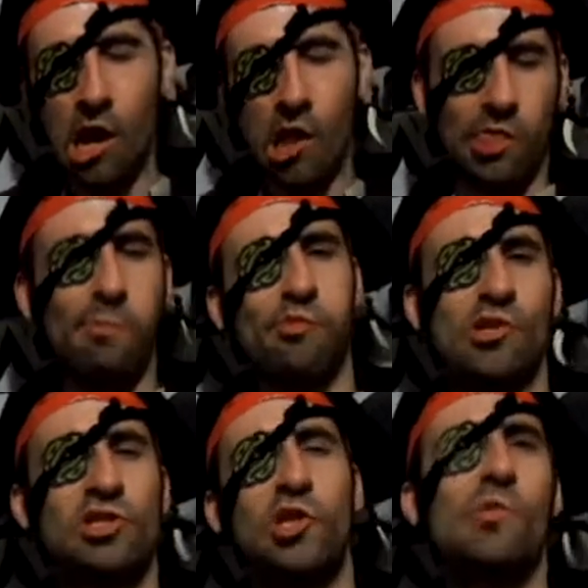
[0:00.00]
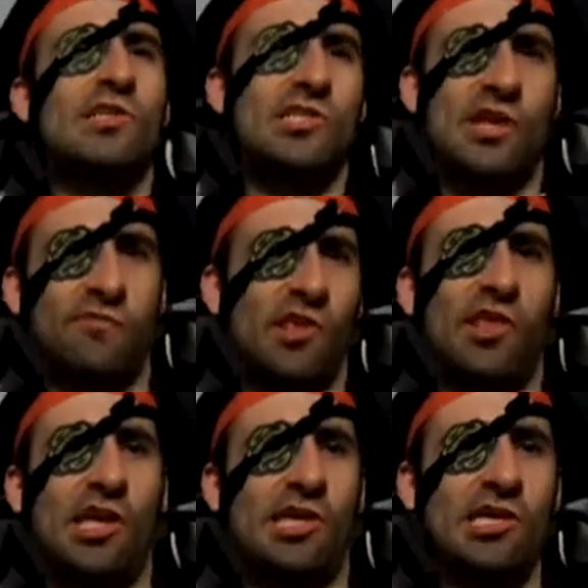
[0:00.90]
The Prince Who Wanted
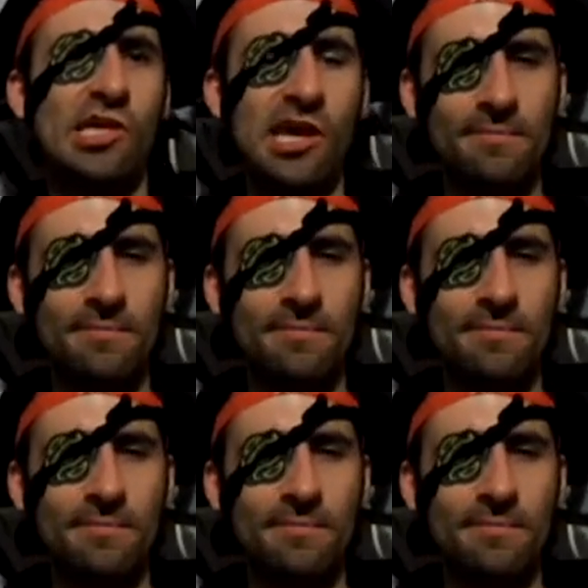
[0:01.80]
Everything